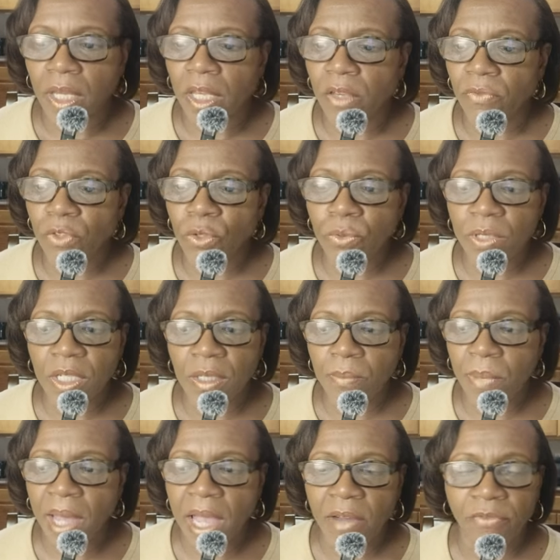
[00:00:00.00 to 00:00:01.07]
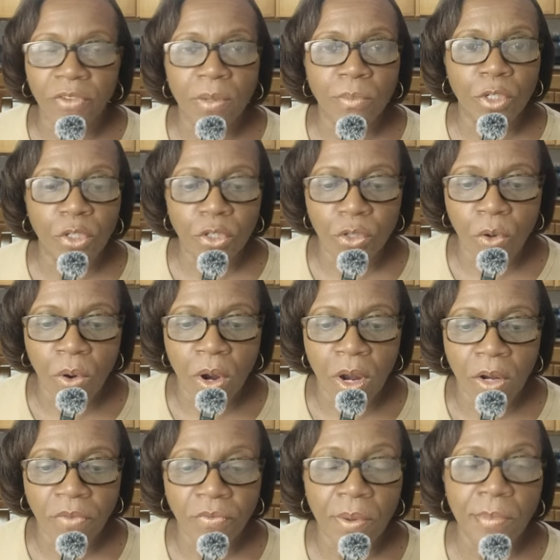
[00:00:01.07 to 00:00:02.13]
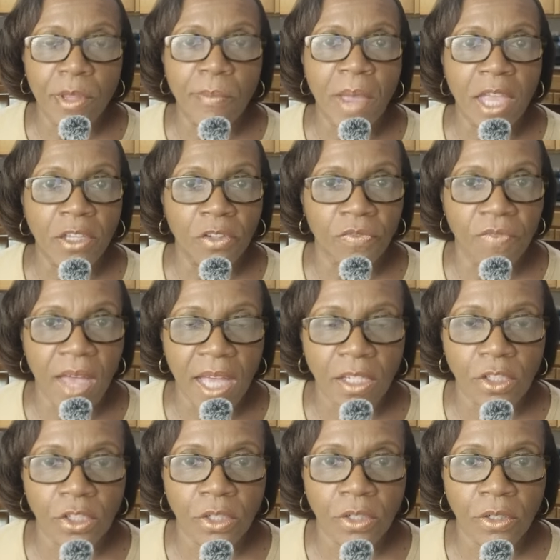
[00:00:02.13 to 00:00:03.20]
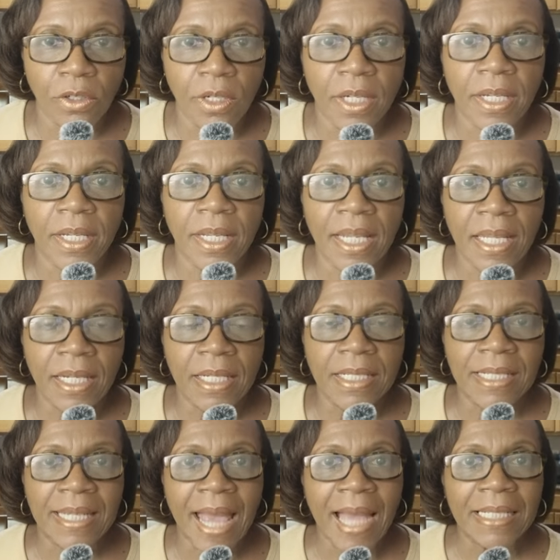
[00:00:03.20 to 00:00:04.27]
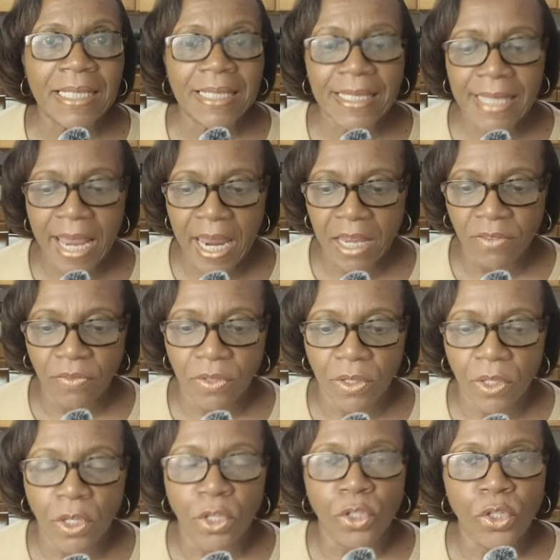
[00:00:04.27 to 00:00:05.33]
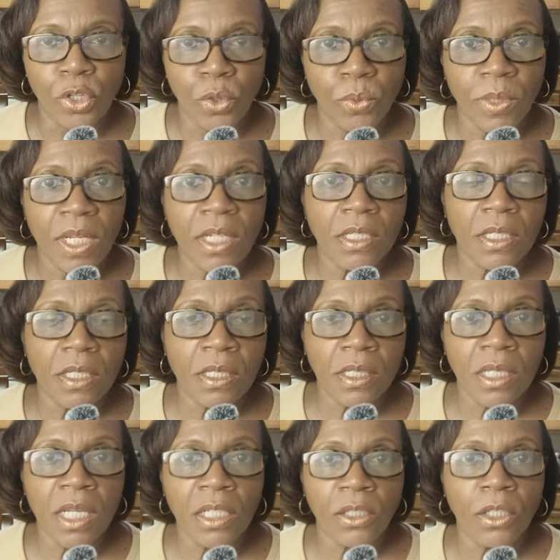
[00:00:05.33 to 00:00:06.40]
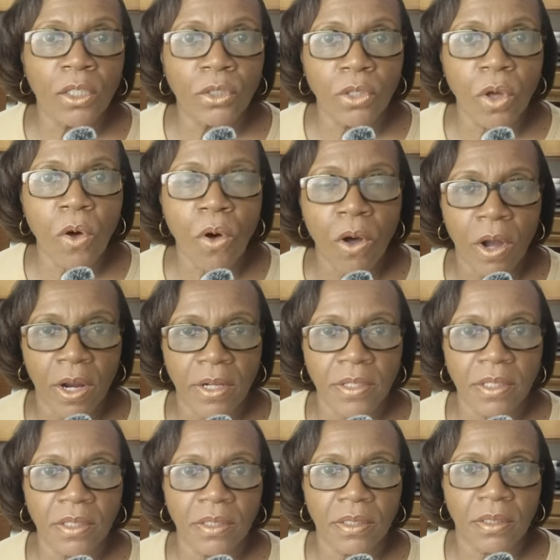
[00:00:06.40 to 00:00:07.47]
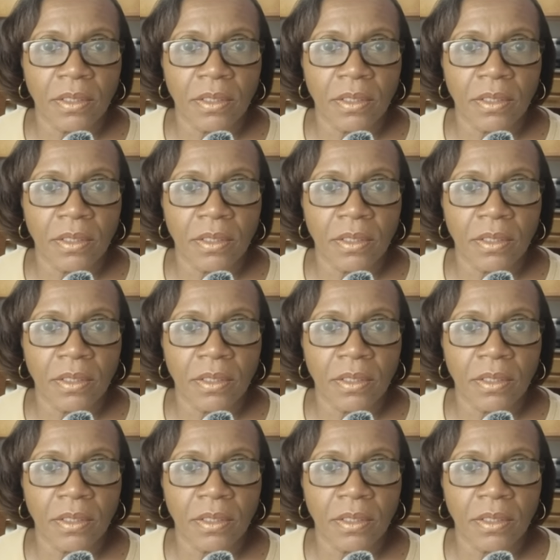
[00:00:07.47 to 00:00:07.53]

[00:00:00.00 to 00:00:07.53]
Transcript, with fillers: If you didn't buy it from the store, from the manufacturer, it is not safe. You need to seek the Lord.